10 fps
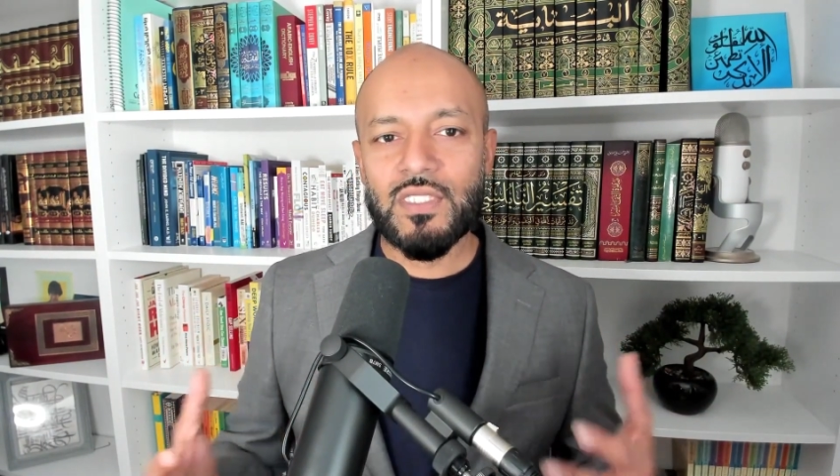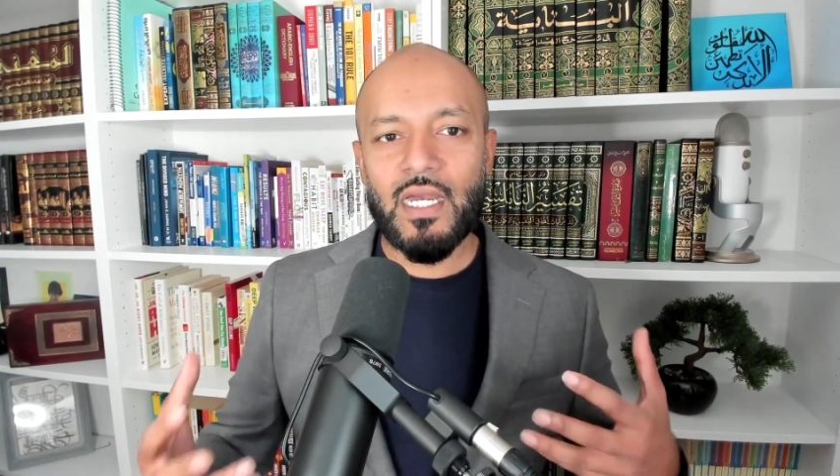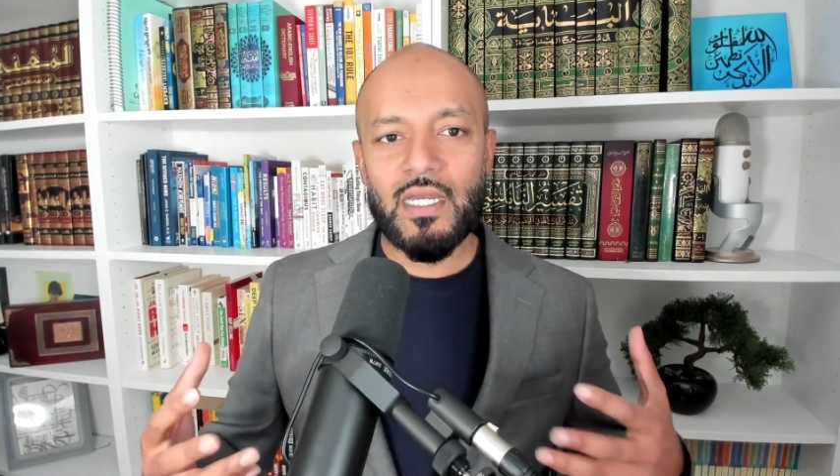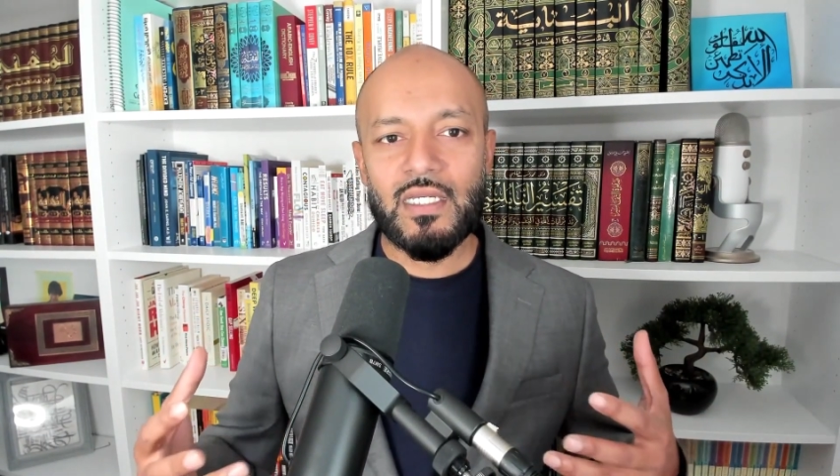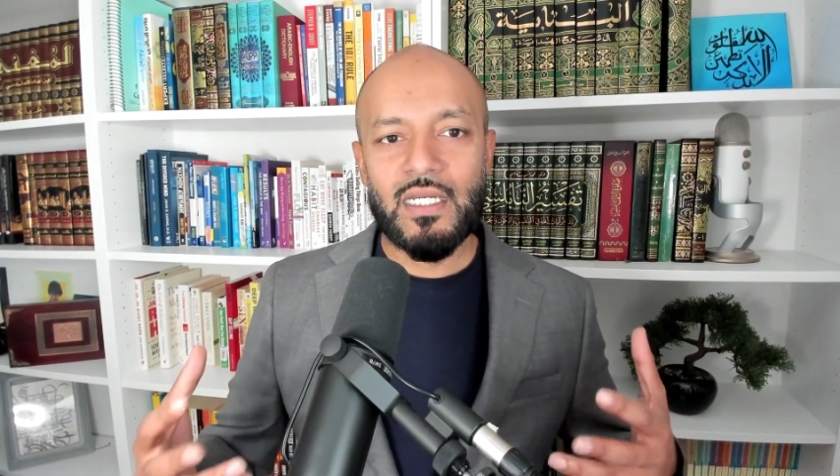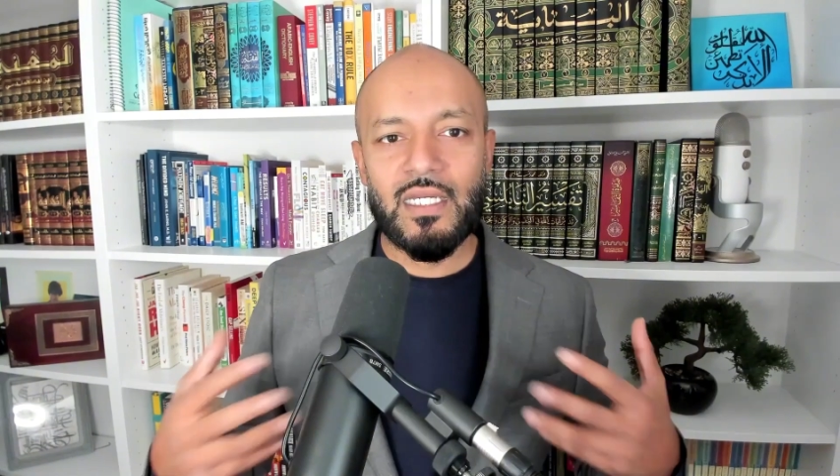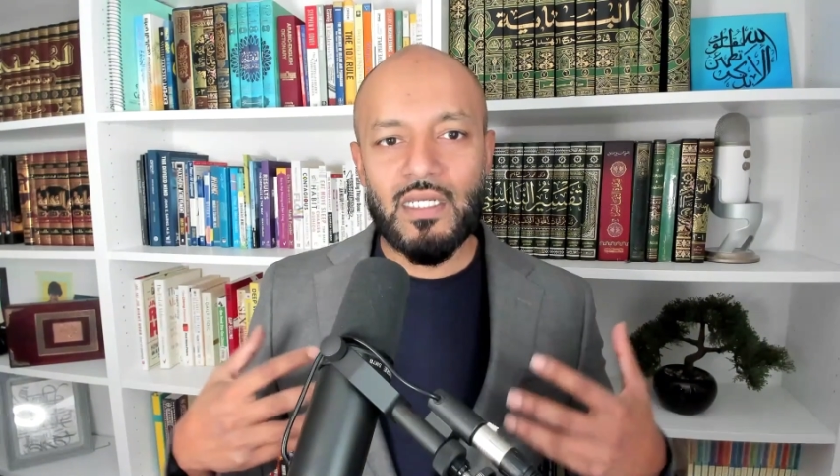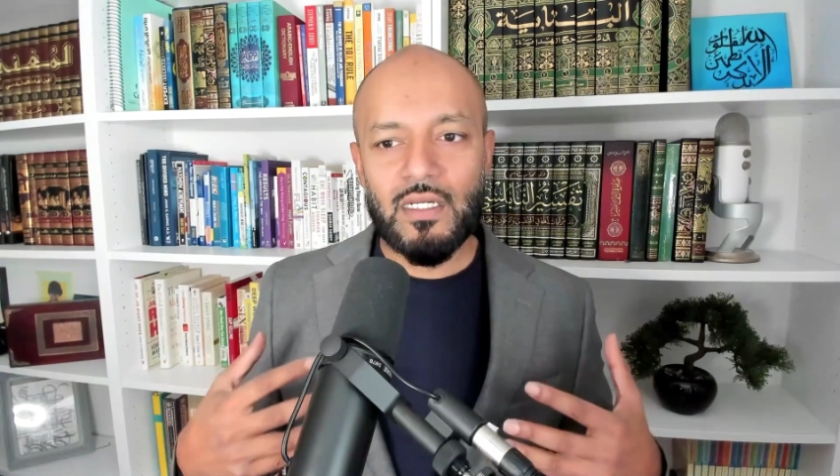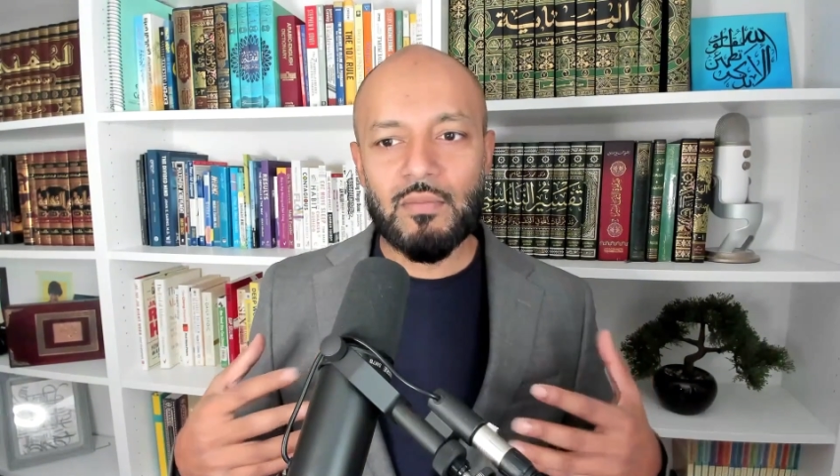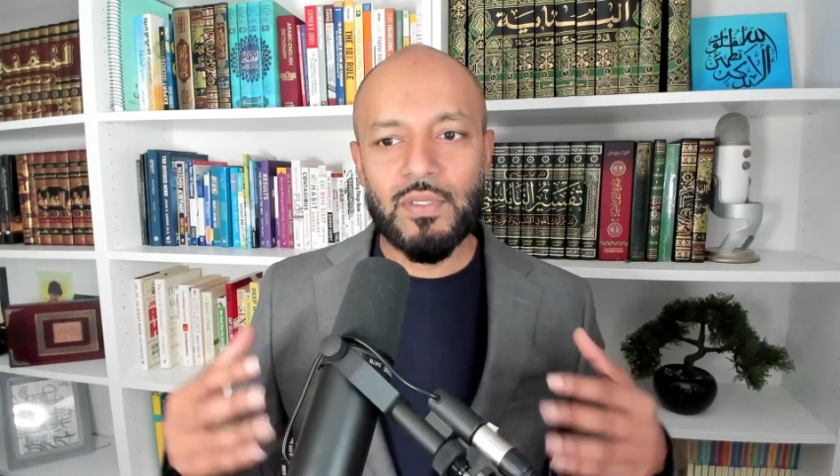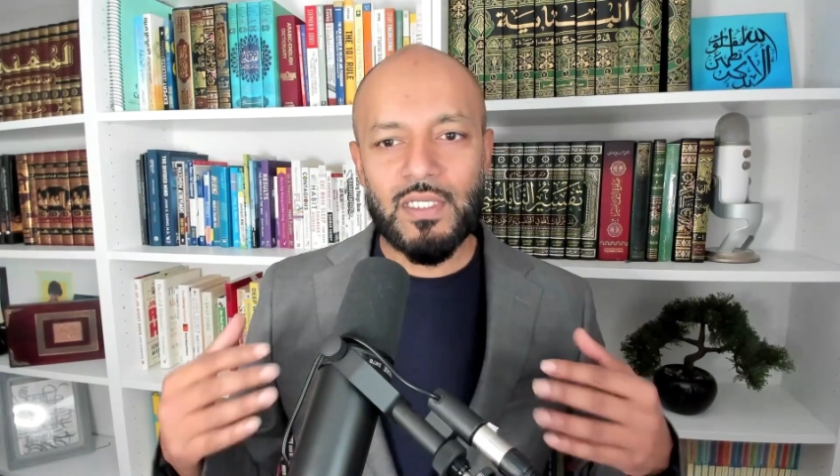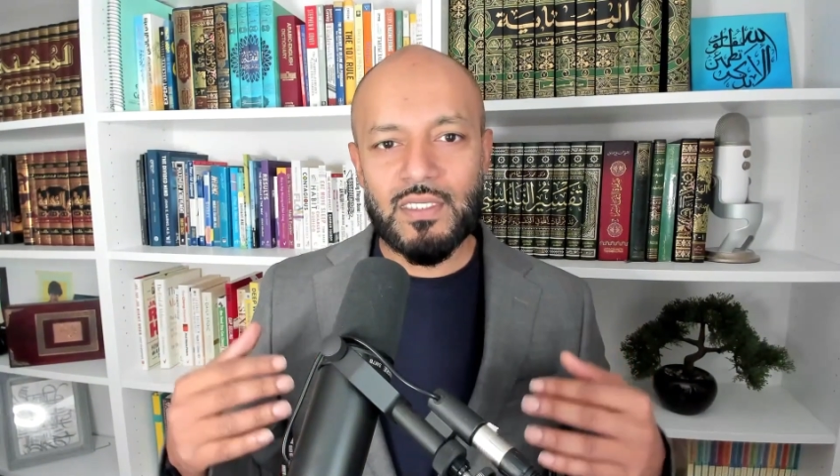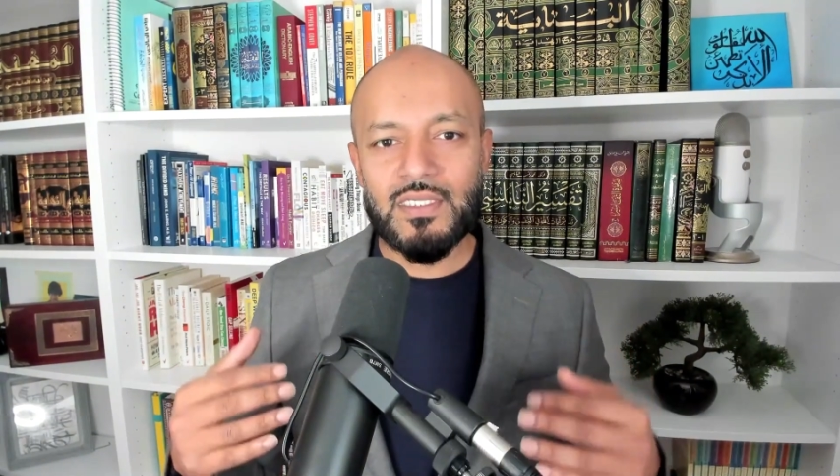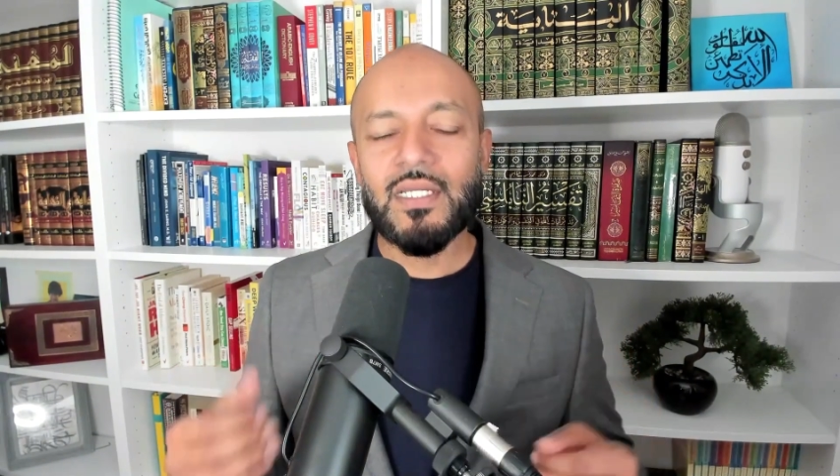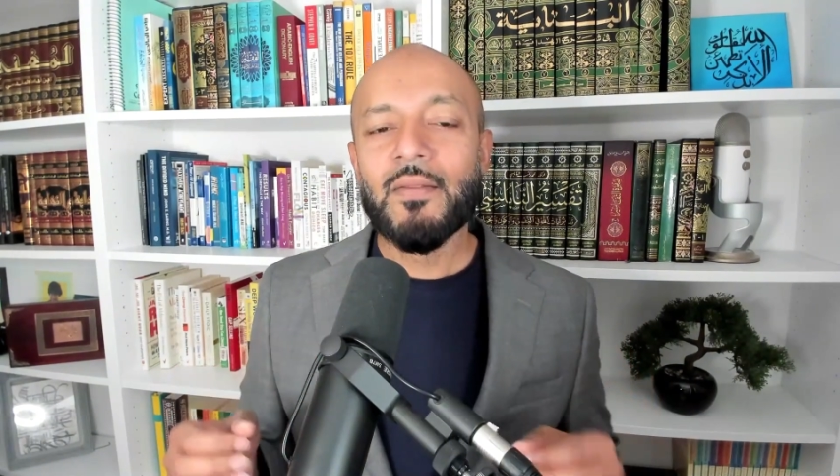that inner
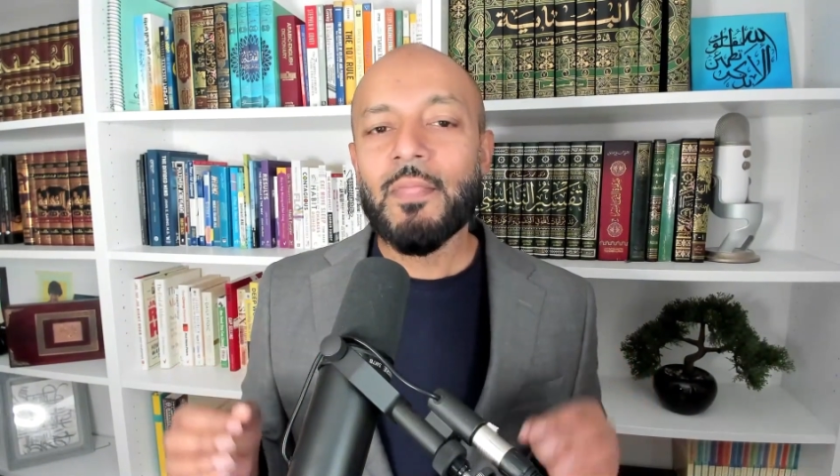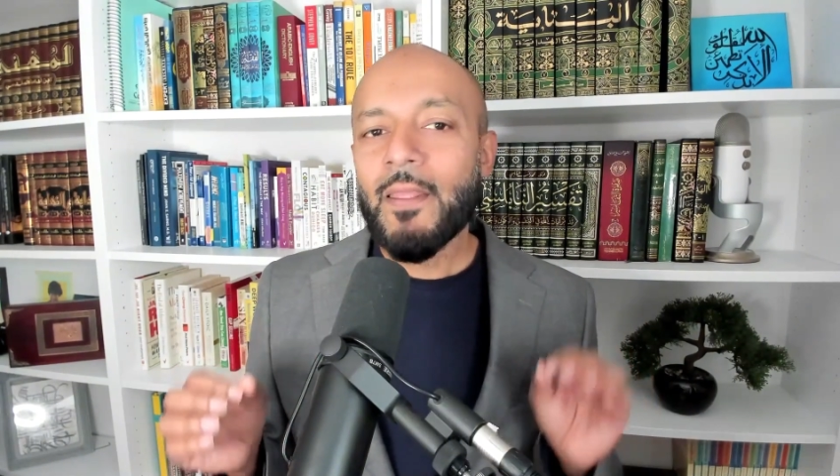peace,